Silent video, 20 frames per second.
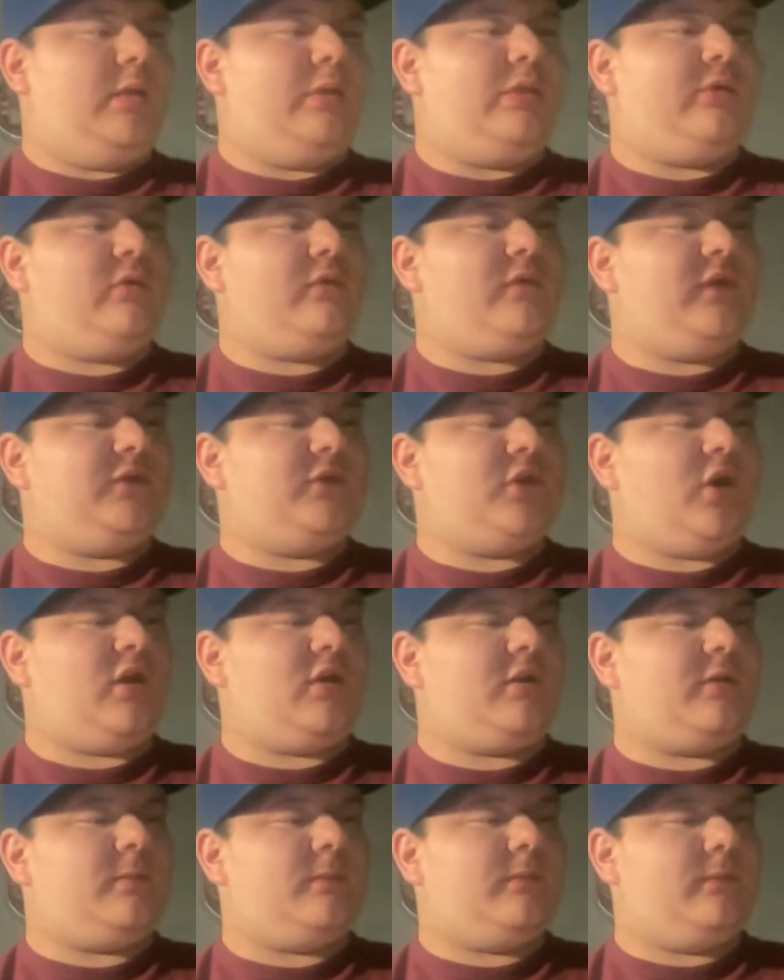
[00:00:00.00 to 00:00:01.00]
Through
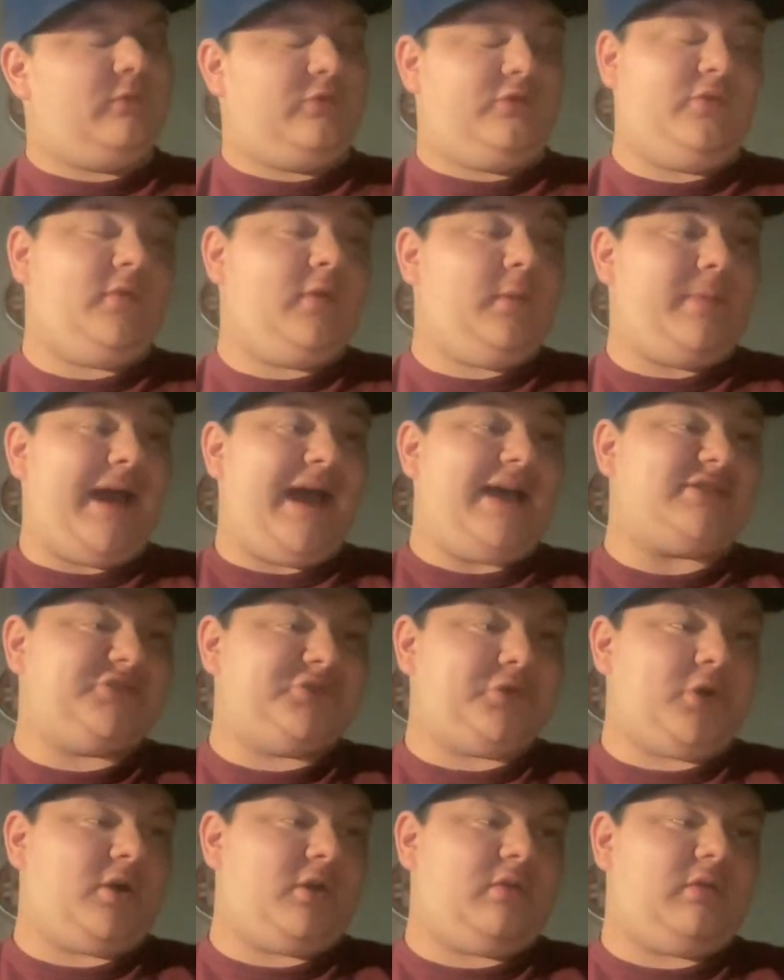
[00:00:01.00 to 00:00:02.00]
the Past
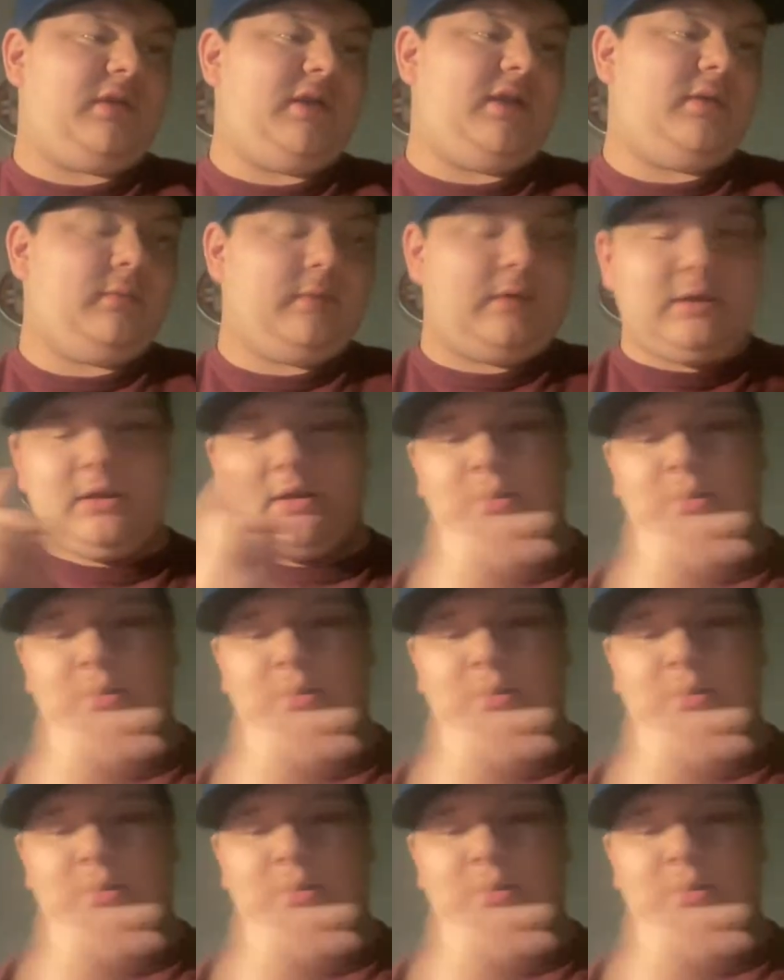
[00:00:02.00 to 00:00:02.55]
Darkly,